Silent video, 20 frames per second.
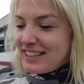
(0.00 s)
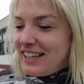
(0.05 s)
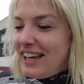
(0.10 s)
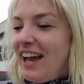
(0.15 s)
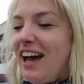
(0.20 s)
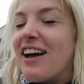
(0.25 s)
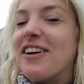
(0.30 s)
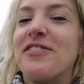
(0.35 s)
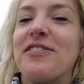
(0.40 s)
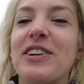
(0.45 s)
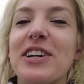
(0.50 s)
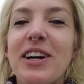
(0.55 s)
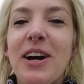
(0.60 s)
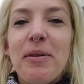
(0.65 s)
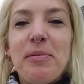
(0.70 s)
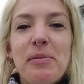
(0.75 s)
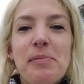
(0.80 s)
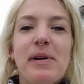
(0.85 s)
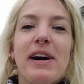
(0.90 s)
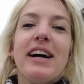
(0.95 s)
Yeah, for a
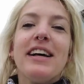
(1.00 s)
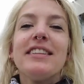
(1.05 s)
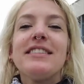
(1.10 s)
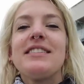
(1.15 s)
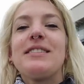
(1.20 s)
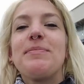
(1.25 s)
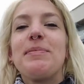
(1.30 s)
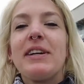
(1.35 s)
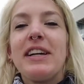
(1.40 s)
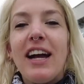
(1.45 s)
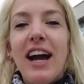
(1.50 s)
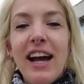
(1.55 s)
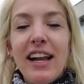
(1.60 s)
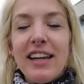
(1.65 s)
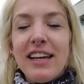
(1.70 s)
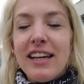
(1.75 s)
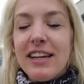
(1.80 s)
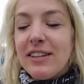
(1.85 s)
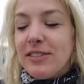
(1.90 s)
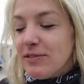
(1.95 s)
couple months. Been
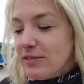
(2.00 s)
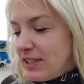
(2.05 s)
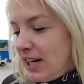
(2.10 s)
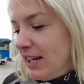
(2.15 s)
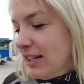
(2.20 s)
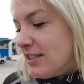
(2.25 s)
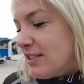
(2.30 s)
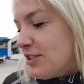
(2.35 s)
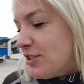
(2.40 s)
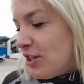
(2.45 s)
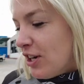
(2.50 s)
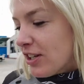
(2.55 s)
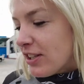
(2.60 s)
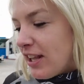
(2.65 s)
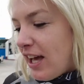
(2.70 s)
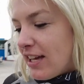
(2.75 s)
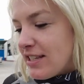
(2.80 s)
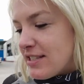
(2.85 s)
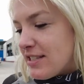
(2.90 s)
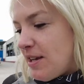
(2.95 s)
guiding. Got into dirt
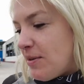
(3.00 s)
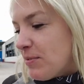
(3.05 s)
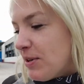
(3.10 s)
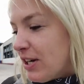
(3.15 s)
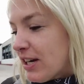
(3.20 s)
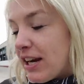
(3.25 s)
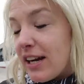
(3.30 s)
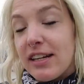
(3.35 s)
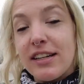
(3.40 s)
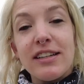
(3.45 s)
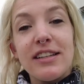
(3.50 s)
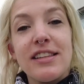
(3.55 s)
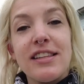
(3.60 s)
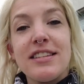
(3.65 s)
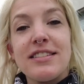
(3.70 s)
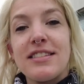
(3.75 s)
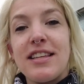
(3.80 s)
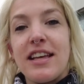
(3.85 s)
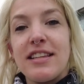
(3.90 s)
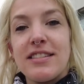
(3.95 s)
last summer. Got into
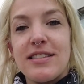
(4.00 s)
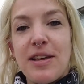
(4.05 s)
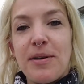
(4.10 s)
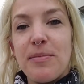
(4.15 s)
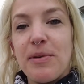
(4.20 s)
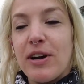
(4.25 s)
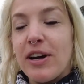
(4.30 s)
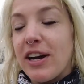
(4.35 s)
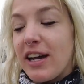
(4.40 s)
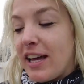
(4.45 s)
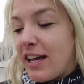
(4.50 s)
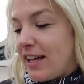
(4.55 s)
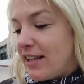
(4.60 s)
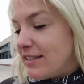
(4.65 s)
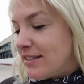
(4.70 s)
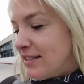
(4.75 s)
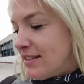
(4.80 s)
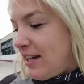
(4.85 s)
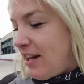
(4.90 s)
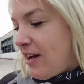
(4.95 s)
this last summer.
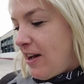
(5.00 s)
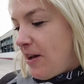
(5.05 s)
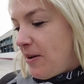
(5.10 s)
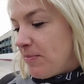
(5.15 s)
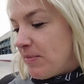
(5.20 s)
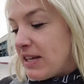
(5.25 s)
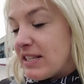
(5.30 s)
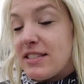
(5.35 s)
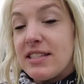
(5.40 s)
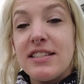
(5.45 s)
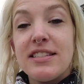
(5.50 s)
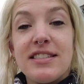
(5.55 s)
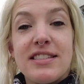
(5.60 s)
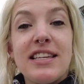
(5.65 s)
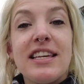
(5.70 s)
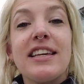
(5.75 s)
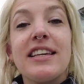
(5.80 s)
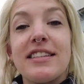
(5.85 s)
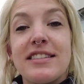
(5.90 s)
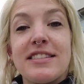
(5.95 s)
And it's a
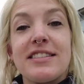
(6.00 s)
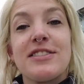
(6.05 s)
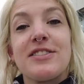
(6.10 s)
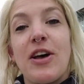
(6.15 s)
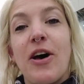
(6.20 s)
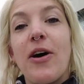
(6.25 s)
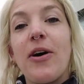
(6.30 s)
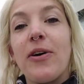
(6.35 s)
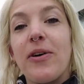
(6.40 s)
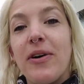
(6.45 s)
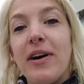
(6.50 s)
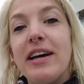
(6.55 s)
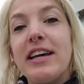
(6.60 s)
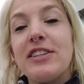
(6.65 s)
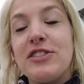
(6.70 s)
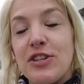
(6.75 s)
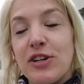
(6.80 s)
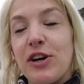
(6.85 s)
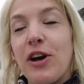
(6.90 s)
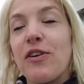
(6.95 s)
disease. So
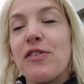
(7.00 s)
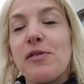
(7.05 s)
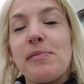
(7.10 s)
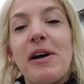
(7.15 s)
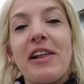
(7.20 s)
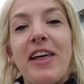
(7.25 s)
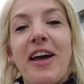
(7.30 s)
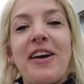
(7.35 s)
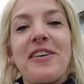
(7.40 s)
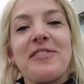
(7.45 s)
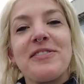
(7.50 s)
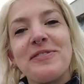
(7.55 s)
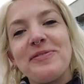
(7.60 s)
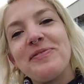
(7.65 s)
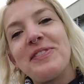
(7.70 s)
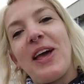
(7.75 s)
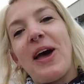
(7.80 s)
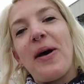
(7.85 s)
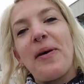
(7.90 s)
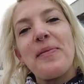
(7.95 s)
it took over my life.
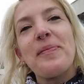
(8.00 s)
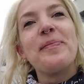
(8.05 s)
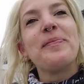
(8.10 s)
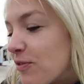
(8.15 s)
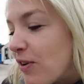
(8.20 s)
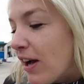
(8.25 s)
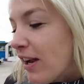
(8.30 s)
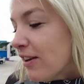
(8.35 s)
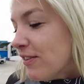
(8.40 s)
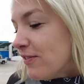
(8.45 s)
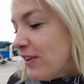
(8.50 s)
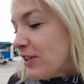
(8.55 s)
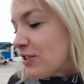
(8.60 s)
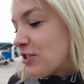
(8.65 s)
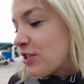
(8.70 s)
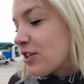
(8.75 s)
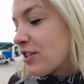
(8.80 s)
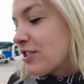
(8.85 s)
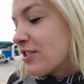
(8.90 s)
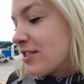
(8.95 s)
Yeah. Ride
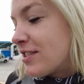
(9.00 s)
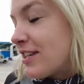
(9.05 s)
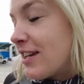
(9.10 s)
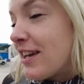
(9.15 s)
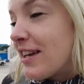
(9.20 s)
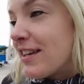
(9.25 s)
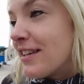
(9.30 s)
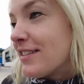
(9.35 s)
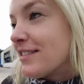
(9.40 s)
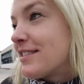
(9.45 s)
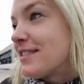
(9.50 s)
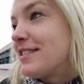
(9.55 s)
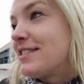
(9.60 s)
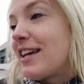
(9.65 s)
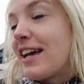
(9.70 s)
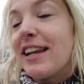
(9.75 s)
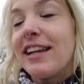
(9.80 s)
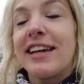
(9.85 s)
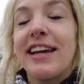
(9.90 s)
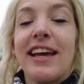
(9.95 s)
Adventures is
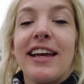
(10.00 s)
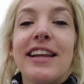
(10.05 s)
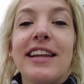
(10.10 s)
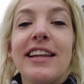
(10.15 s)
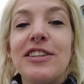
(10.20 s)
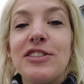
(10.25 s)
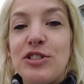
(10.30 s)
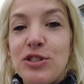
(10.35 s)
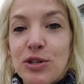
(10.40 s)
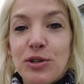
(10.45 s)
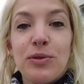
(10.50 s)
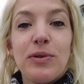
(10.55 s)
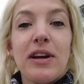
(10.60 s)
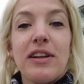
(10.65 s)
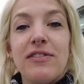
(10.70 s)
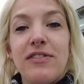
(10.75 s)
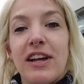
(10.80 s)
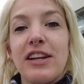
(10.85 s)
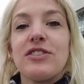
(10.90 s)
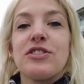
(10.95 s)
dedicated to
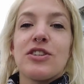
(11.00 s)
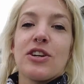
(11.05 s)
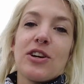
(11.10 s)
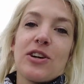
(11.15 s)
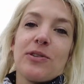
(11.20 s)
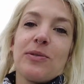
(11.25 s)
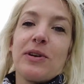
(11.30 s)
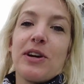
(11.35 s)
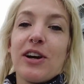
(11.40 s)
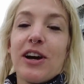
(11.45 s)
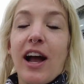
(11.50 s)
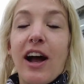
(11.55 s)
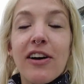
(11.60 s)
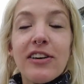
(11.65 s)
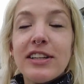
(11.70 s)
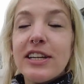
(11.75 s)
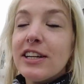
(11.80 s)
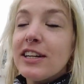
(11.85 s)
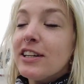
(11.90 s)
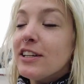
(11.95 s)
adventure. We are
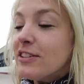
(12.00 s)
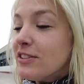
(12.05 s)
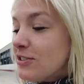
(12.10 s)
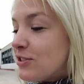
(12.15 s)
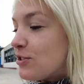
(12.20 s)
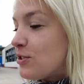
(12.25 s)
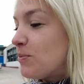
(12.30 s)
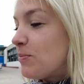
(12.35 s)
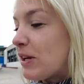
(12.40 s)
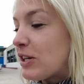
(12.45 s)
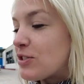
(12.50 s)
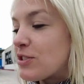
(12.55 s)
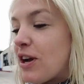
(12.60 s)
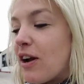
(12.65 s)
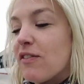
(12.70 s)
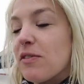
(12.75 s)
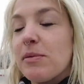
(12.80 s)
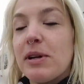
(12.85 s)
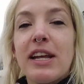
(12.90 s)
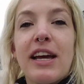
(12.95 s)
out here to make sure
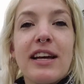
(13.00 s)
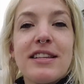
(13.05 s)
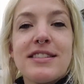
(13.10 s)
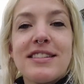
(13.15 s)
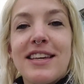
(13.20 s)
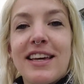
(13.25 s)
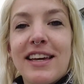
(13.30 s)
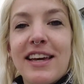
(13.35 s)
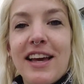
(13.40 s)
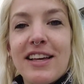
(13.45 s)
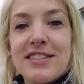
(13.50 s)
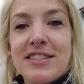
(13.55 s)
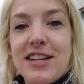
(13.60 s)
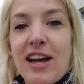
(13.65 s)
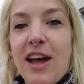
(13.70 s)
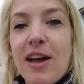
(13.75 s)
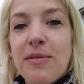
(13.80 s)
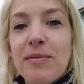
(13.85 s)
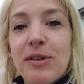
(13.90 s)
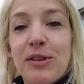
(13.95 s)
everybody has a kick-ass
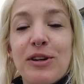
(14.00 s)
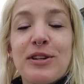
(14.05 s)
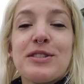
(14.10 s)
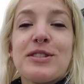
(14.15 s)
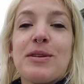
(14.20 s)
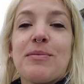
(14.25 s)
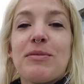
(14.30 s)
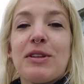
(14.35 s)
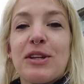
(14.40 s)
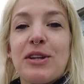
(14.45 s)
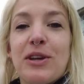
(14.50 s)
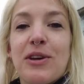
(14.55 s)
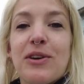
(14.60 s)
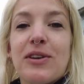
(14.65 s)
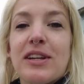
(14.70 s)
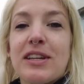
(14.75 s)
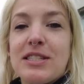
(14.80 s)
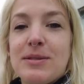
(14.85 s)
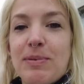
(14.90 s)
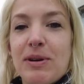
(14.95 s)
time and learn something new
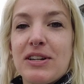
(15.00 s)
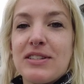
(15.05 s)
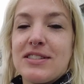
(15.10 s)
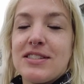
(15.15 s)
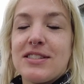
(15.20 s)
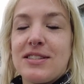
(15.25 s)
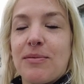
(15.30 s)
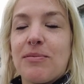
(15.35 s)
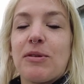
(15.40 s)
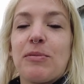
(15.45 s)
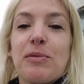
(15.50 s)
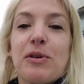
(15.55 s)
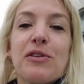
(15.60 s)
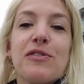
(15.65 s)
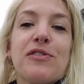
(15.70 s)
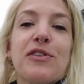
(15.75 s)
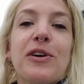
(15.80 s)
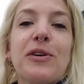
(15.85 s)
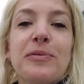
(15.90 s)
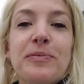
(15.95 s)
and experiences something
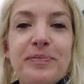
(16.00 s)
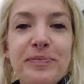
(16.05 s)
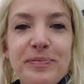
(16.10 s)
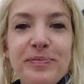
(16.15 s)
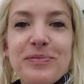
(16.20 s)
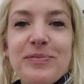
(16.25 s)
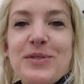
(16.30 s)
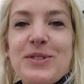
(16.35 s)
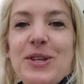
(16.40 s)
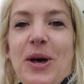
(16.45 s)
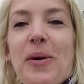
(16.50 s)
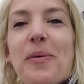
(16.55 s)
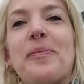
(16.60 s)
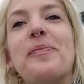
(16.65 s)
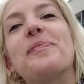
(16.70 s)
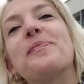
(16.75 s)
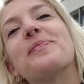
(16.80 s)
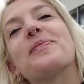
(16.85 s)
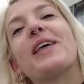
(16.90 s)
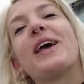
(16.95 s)
beautiful. So,
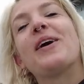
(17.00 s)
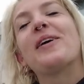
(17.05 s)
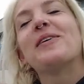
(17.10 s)
yeah.